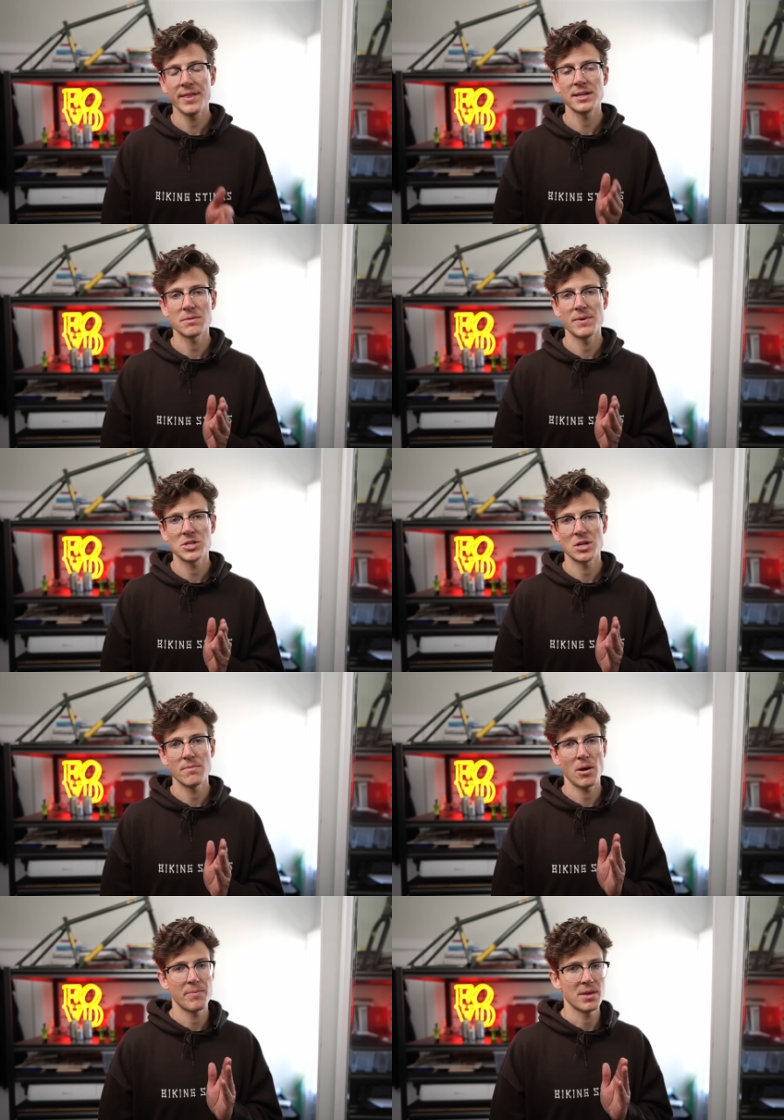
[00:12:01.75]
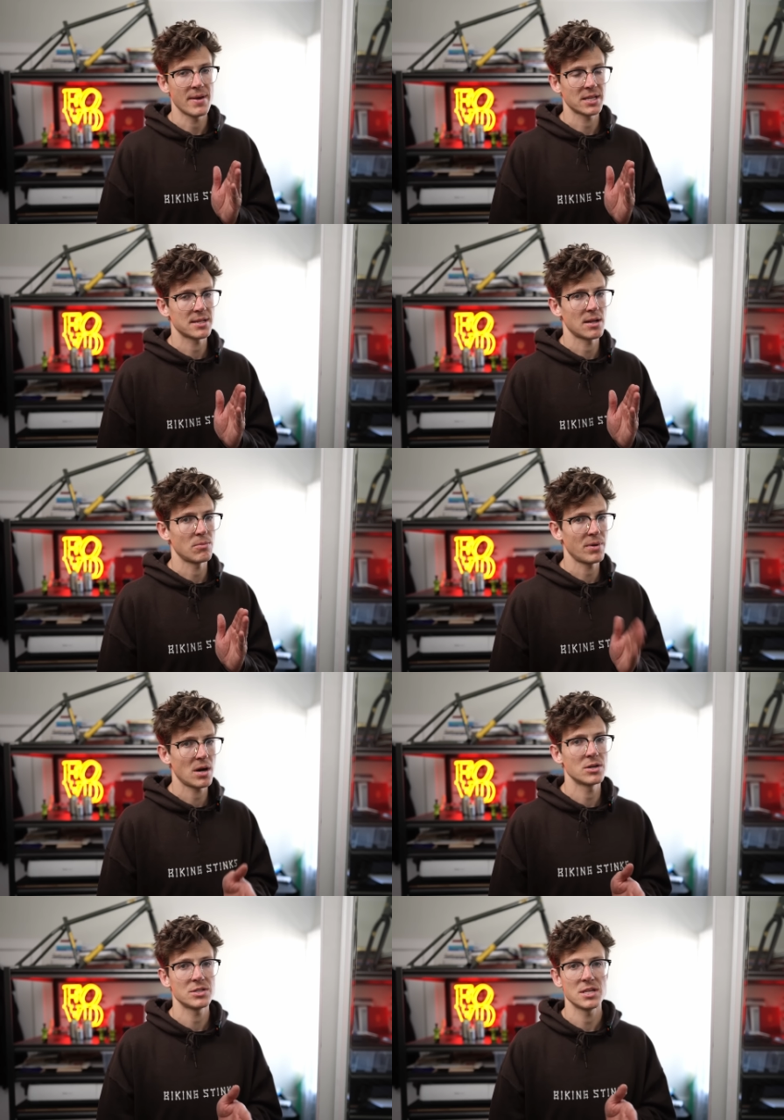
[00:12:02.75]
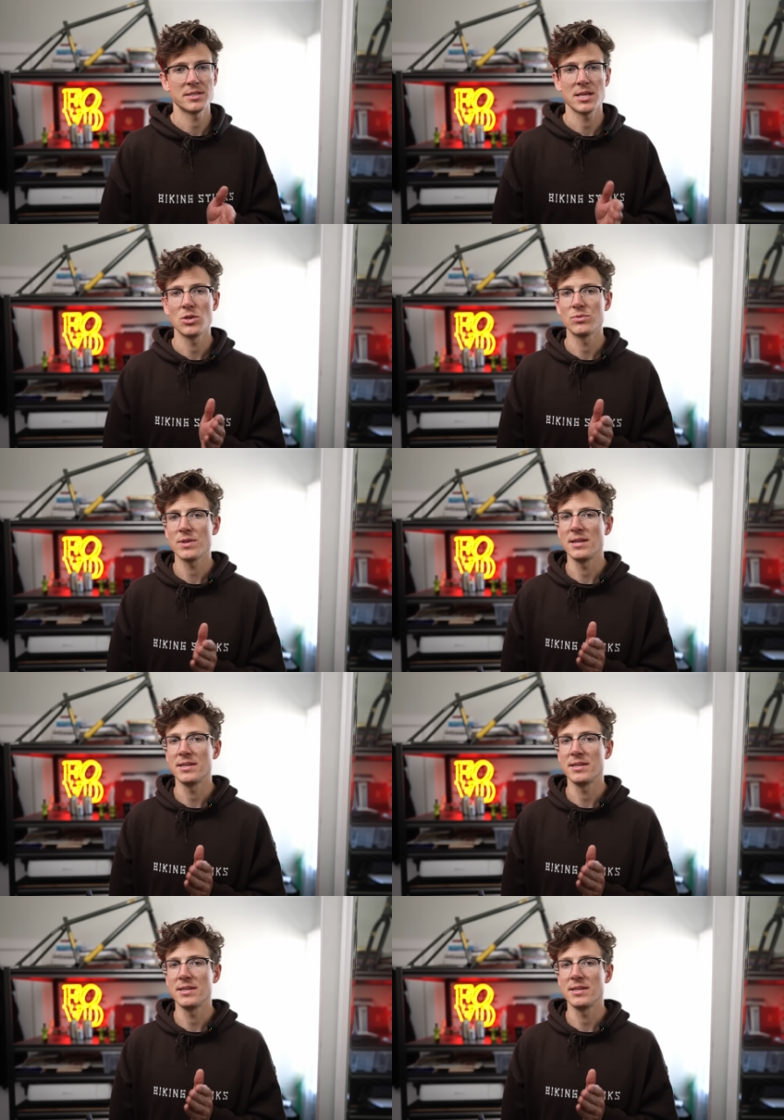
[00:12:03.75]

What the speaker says: thing to mention about BMX style bars is they use a